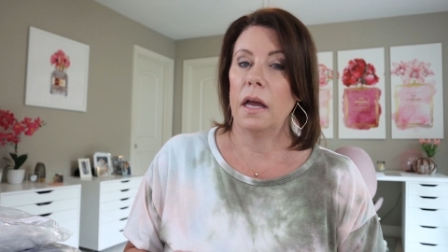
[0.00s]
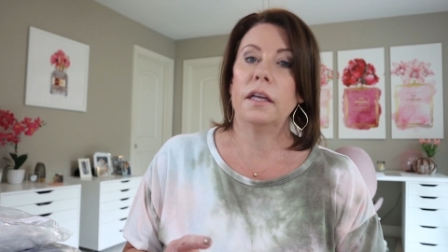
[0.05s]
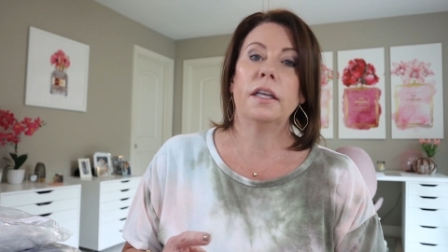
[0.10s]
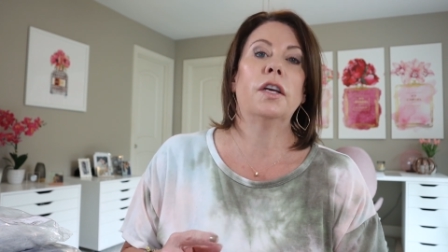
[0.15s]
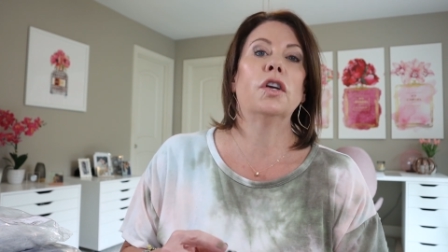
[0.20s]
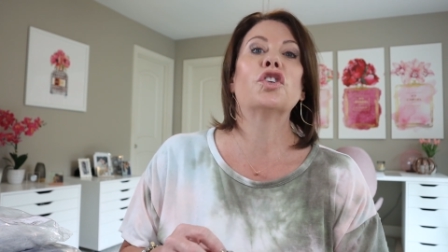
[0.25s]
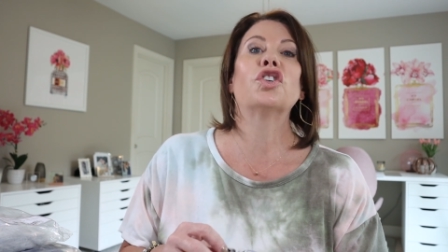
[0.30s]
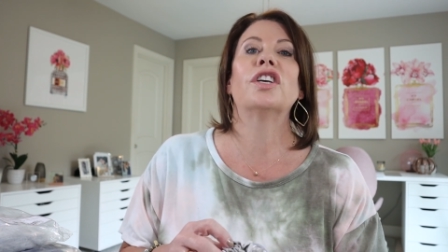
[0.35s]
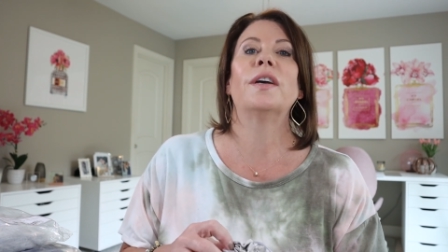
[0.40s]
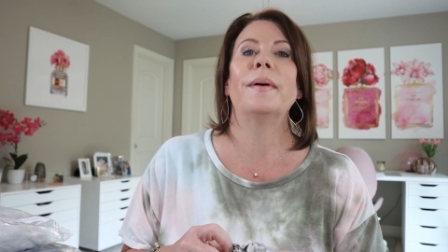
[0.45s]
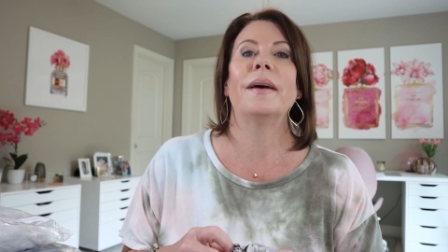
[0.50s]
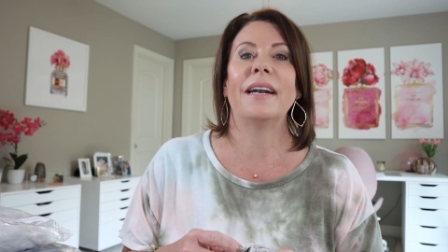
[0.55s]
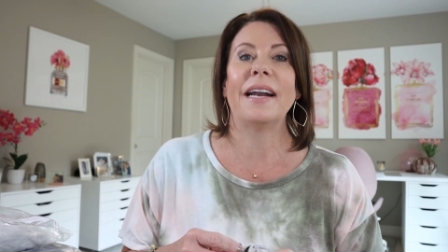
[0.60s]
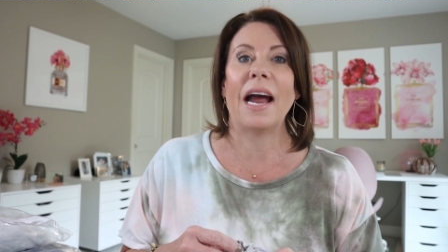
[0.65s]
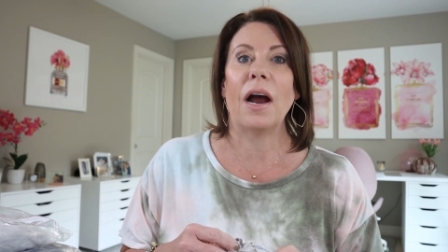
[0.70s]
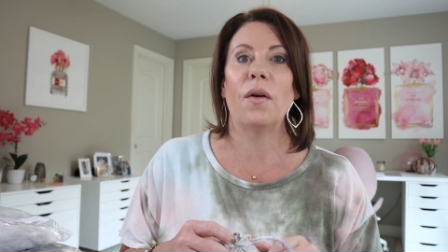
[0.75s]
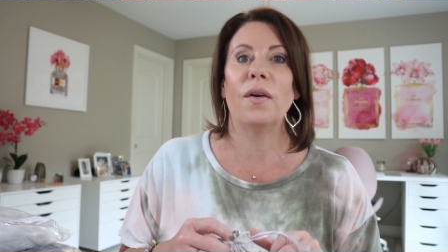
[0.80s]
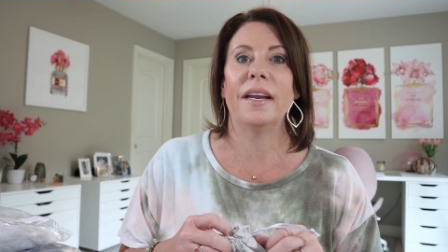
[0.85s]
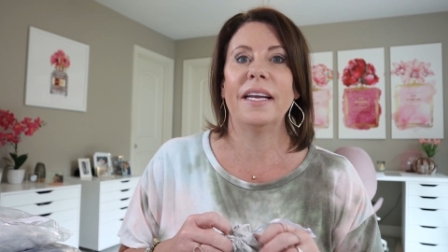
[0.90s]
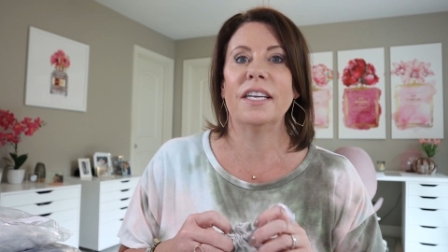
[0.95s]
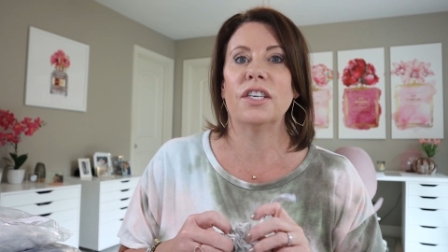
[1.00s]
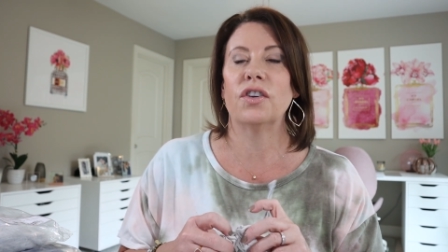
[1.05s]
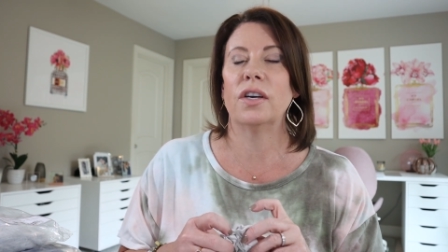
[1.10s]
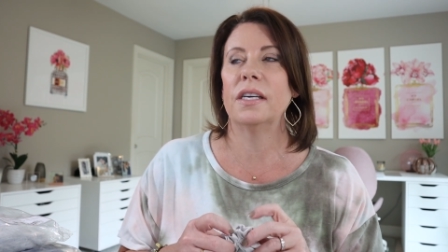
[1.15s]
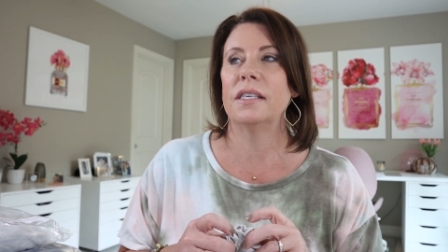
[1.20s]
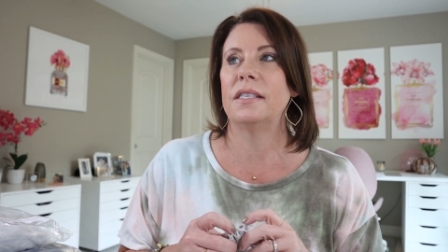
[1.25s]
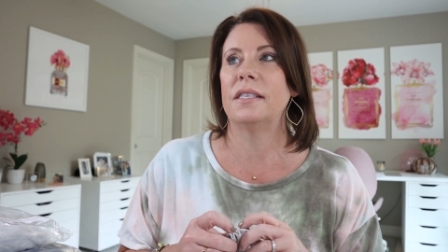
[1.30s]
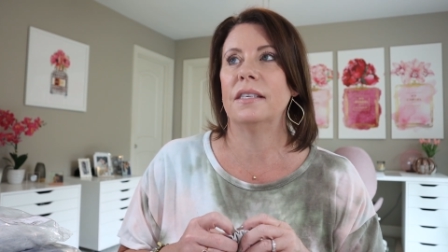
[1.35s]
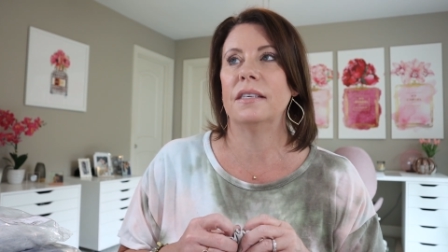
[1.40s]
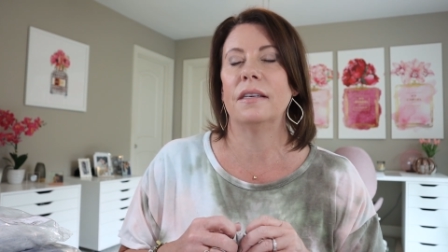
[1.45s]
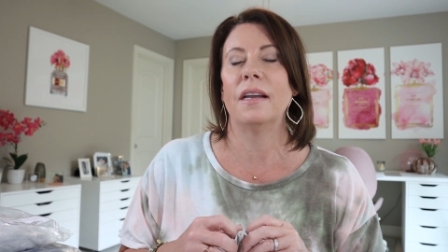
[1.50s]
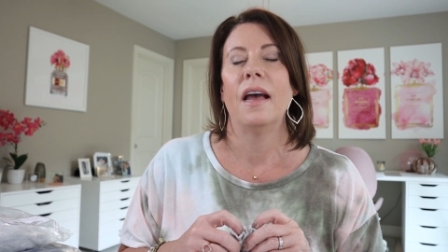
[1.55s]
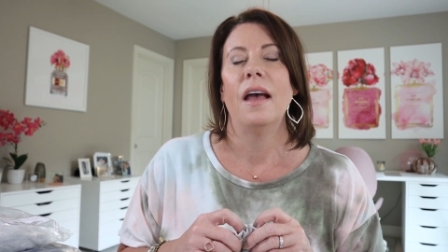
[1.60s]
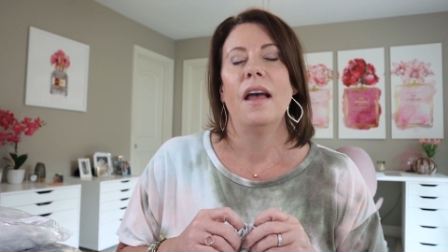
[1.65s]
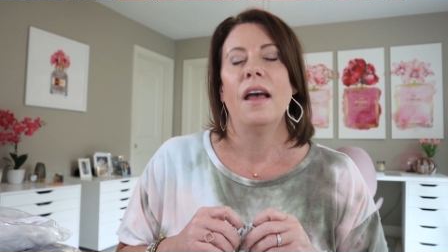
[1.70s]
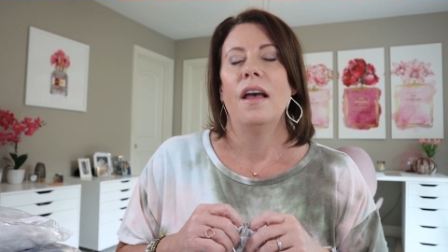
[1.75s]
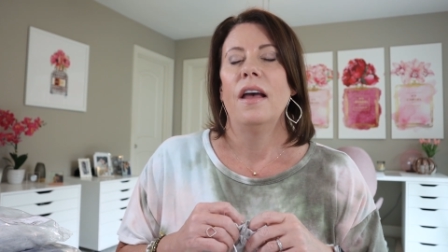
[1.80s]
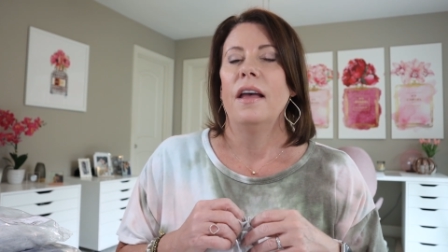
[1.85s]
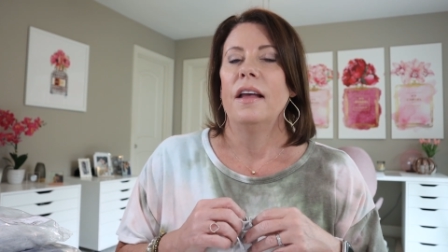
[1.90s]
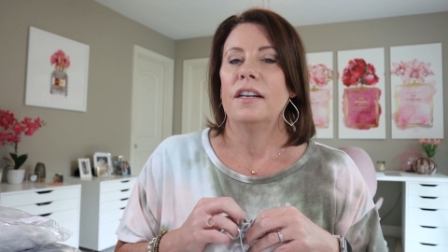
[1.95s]
usually about an hour to get dressed. And
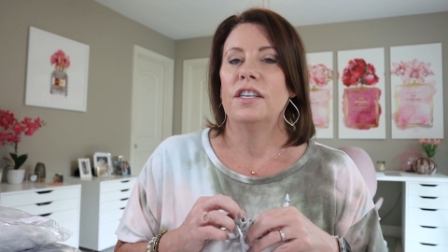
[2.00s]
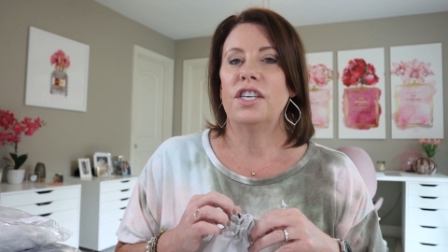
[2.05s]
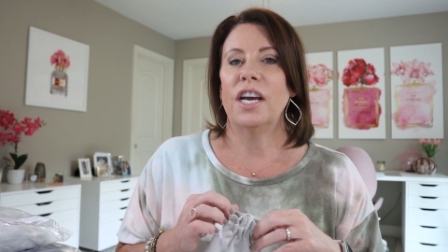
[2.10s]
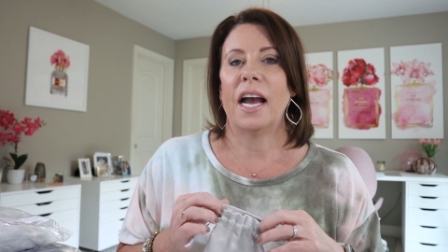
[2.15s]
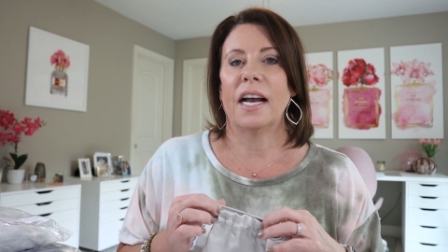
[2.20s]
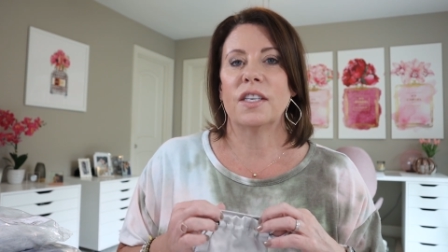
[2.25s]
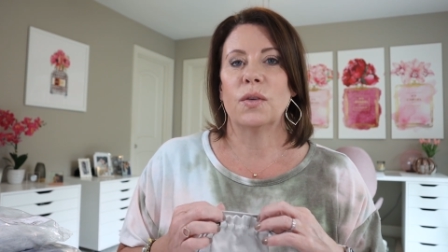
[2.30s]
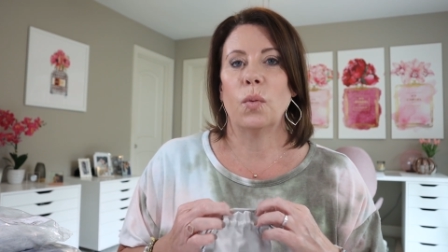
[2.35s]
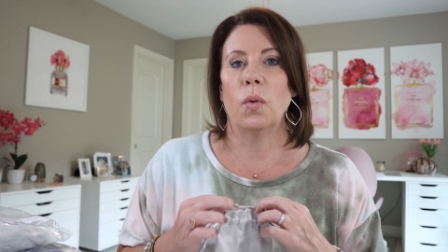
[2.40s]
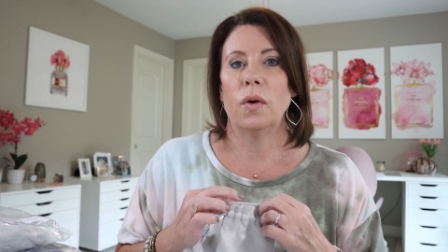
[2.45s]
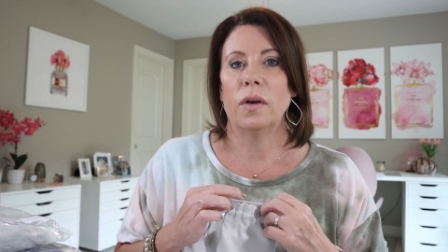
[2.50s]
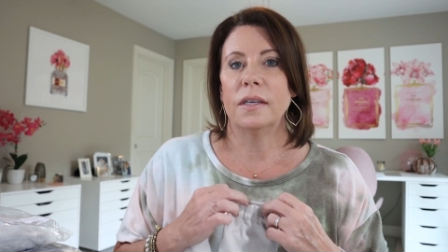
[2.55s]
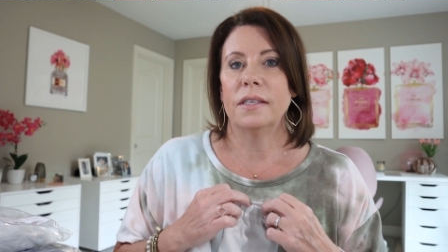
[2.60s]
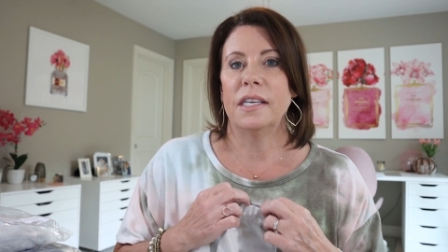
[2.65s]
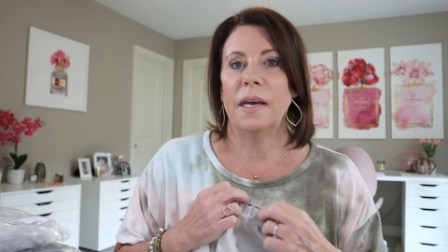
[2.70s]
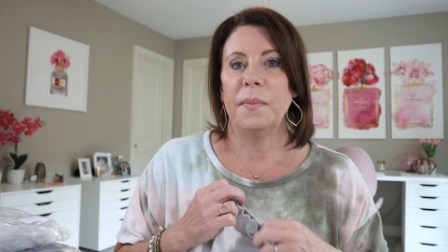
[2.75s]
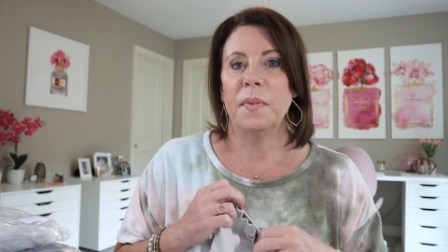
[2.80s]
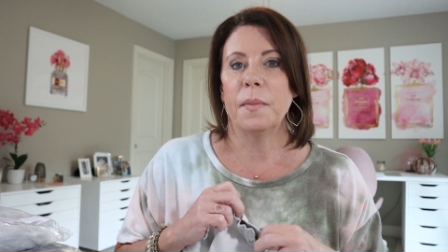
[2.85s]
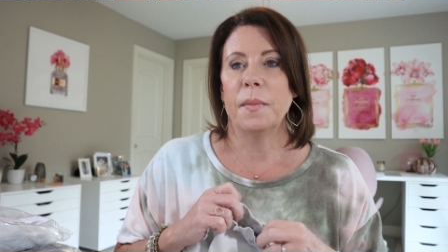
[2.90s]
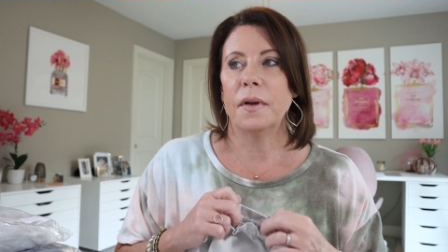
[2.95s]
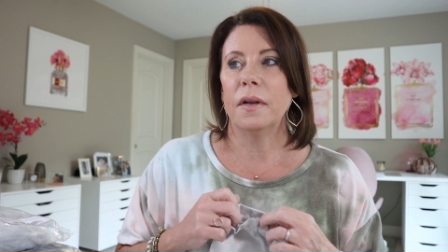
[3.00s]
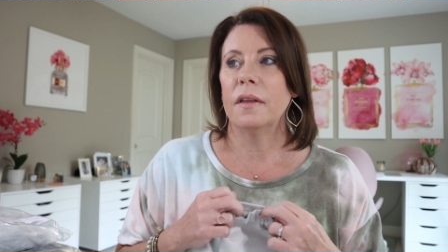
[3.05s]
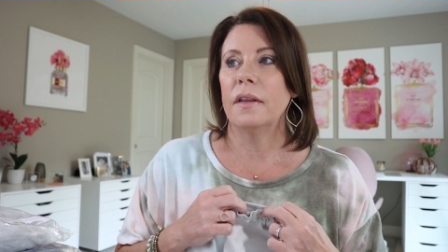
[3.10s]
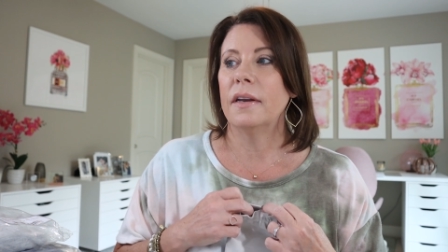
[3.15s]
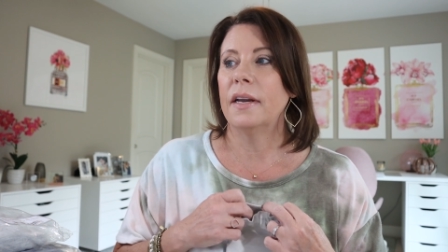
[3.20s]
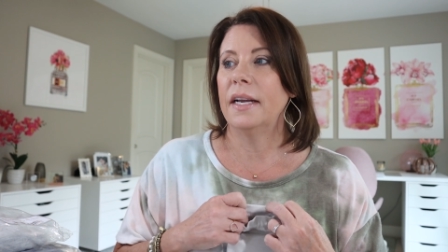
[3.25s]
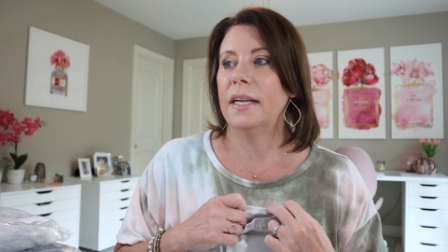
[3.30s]
Jax woke us up in the middle of the